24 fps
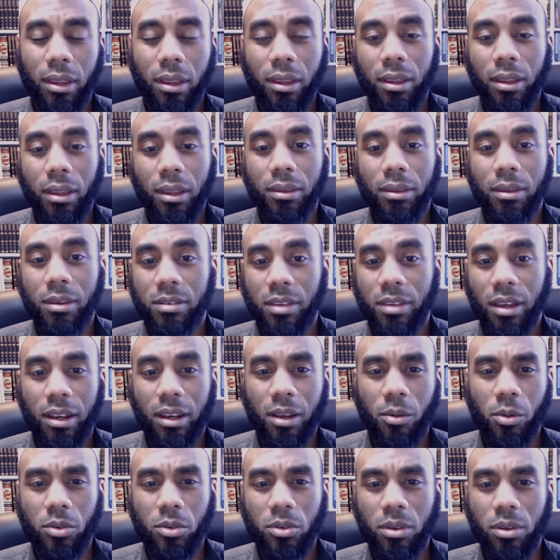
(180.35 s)
and decide I
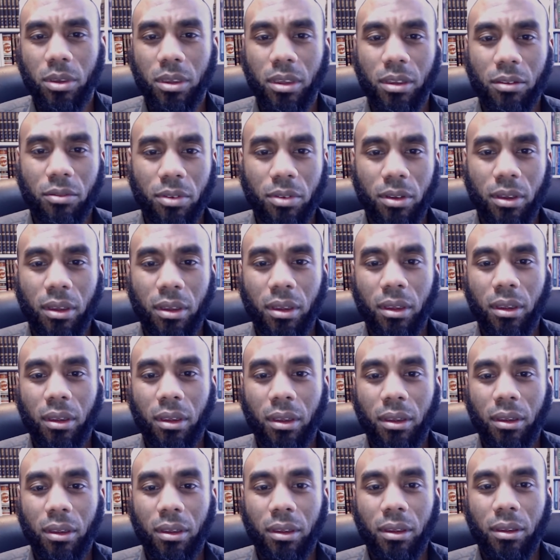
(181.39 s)
want to give
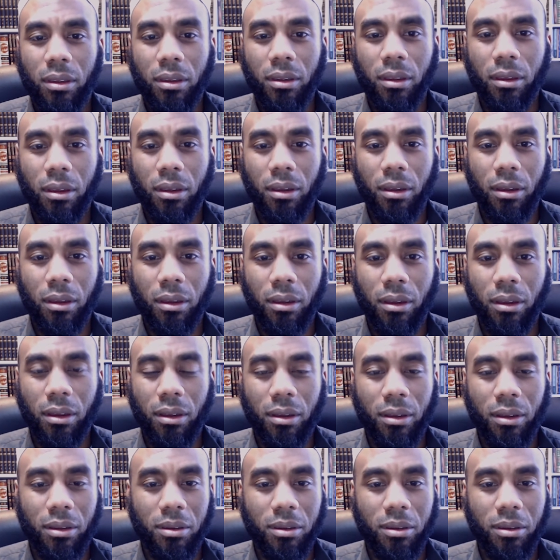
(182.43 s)
uh,